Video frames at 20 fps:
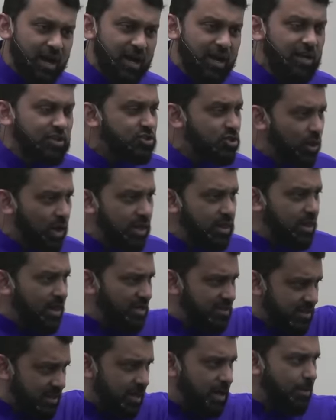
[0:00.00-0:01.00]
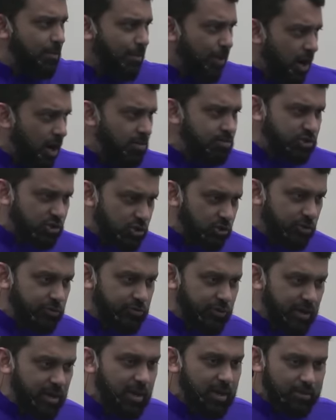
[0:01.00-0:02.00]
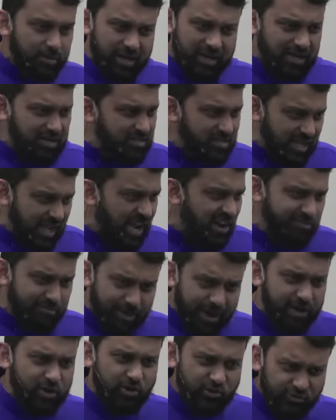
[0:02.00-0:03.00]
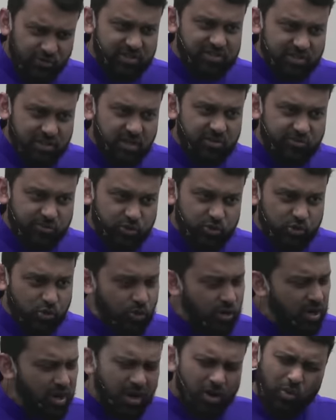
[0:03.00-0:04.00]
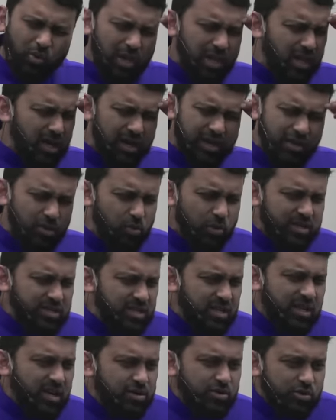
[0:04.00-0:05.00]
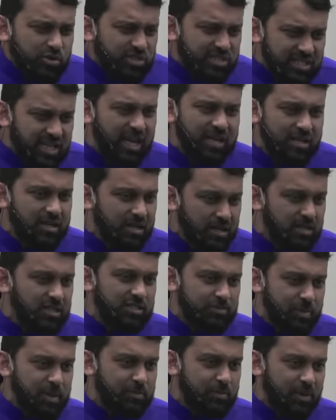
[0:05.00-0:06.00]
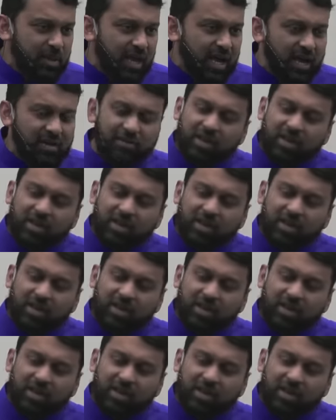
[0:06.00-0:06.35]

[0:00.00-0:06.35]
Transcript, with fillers: So Allah is going to bomb children because they have minor fisq and fujur. Wallahi, what an understanding these people have.